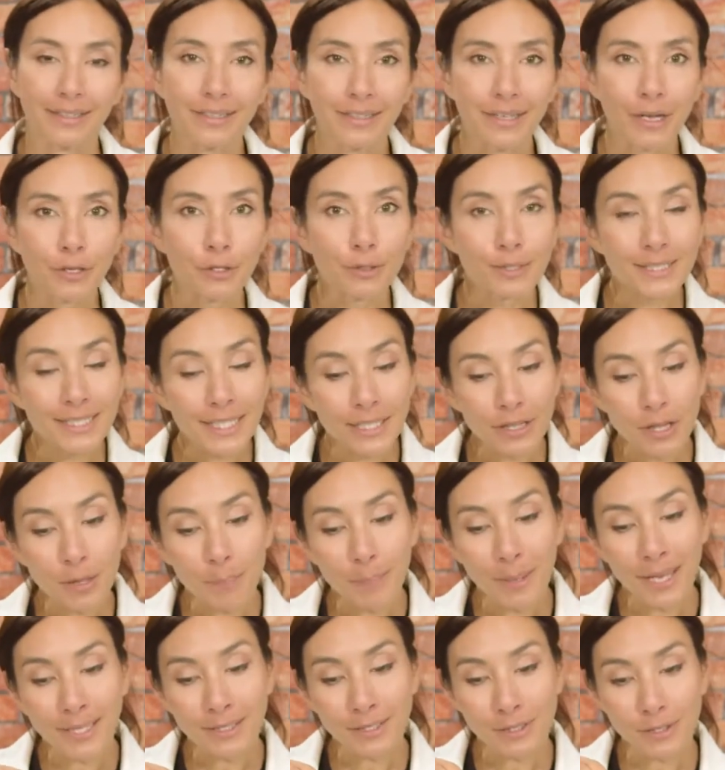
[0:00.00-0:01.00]
Now you'll see the
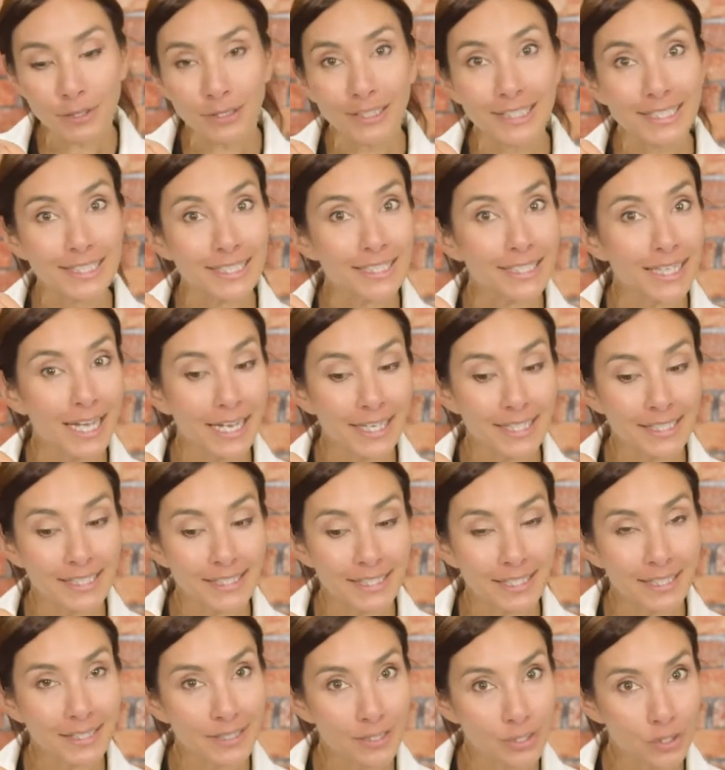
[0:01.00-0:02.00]
pencil is
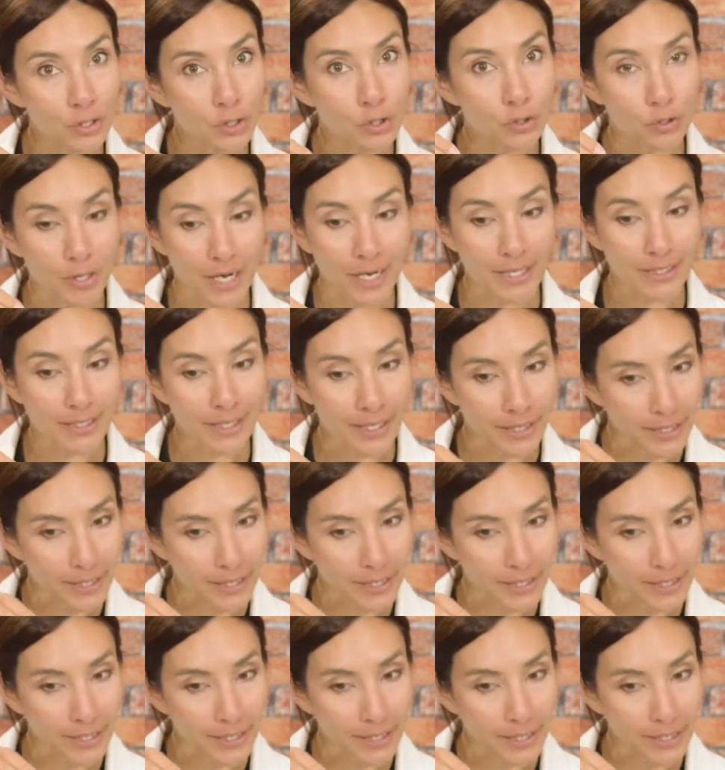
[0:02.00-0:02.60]
nice and straight